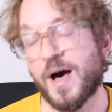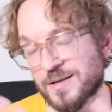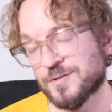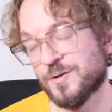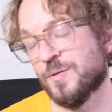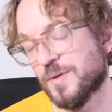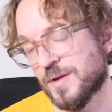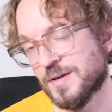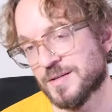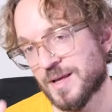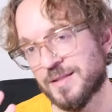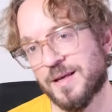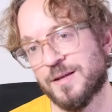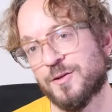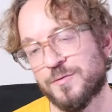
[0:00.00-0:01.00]
as always,
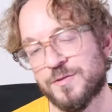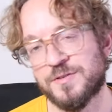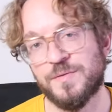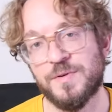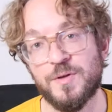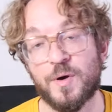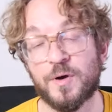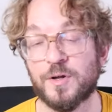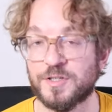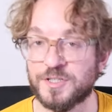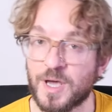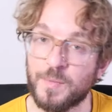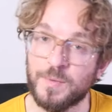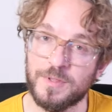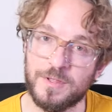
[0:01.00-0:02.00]
at the end of this video, I'm gonna
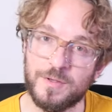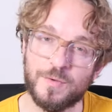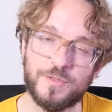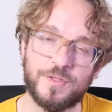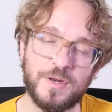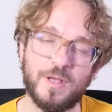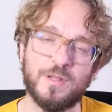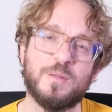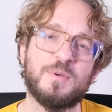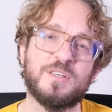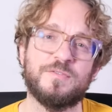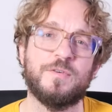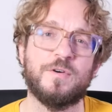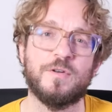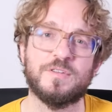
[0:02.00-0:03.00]
share with you three of the
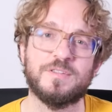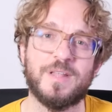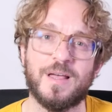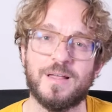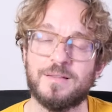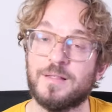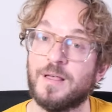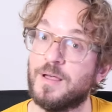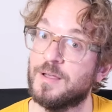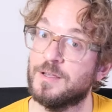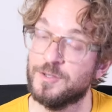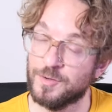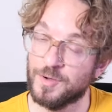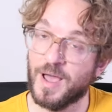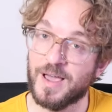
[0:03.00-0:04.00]
best photos that
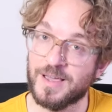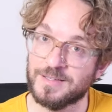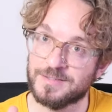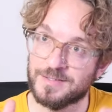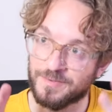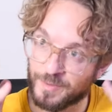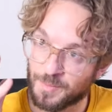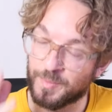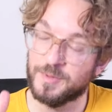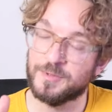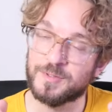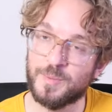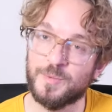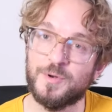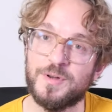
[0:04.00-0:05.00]
you guys, the
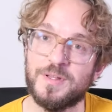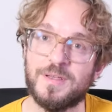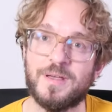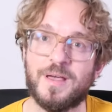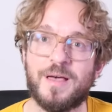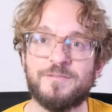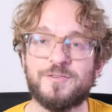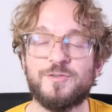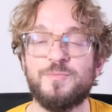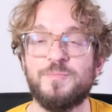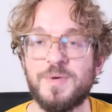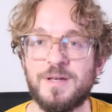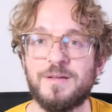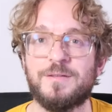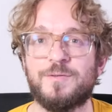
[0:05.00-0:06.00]
PhotoPills community, have
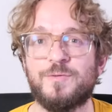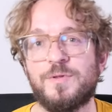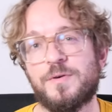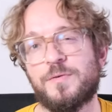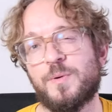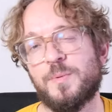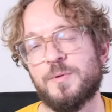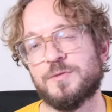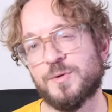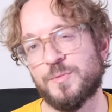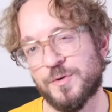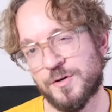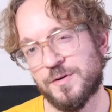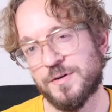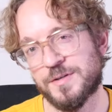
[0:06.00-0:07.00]
submitted to the PhotoPills
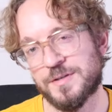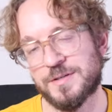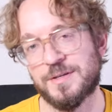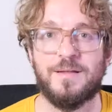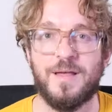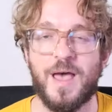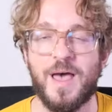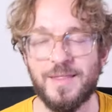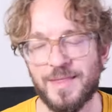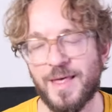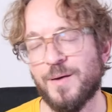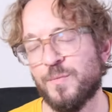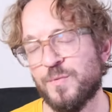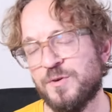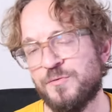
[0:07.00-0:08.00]
Awards and
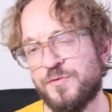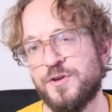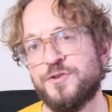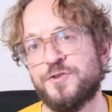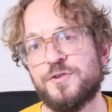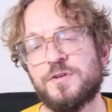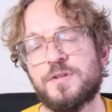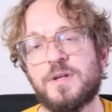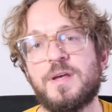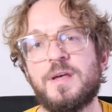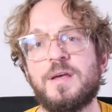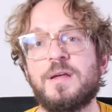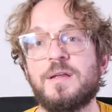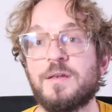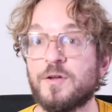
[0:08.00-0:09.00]
that we featured
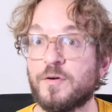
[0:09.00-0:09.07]
in